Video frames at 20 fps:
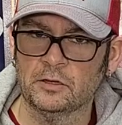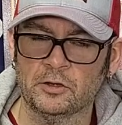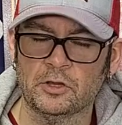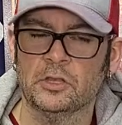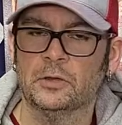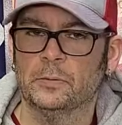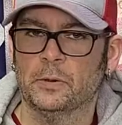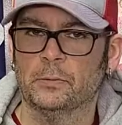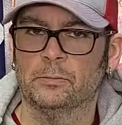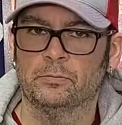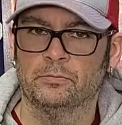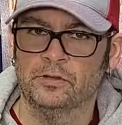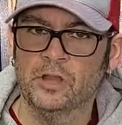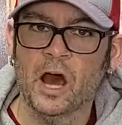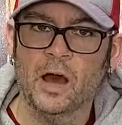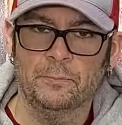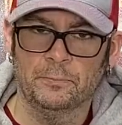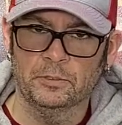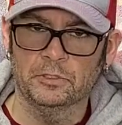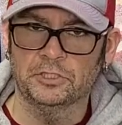or you could have
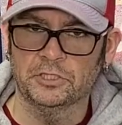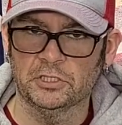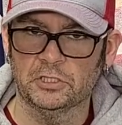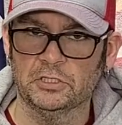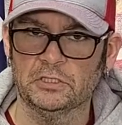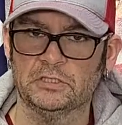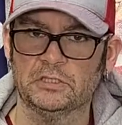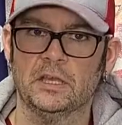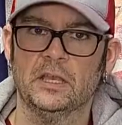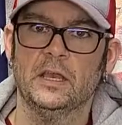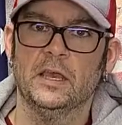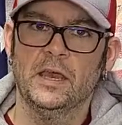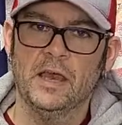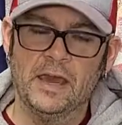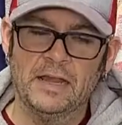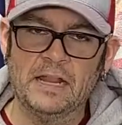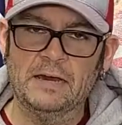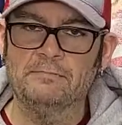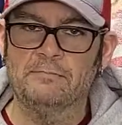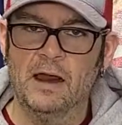not put chilies
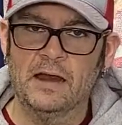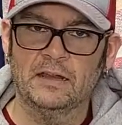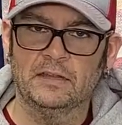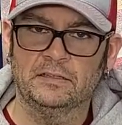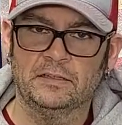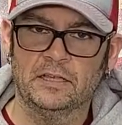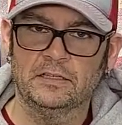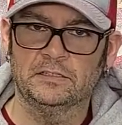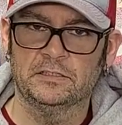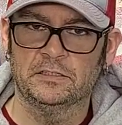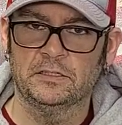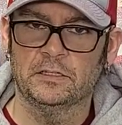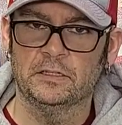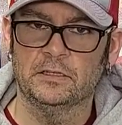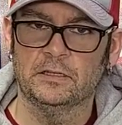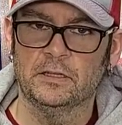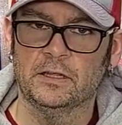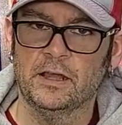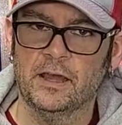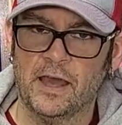and I might have tasted
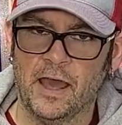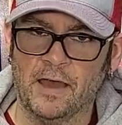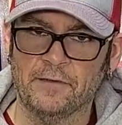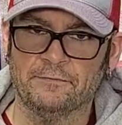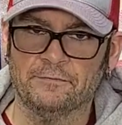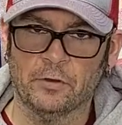it at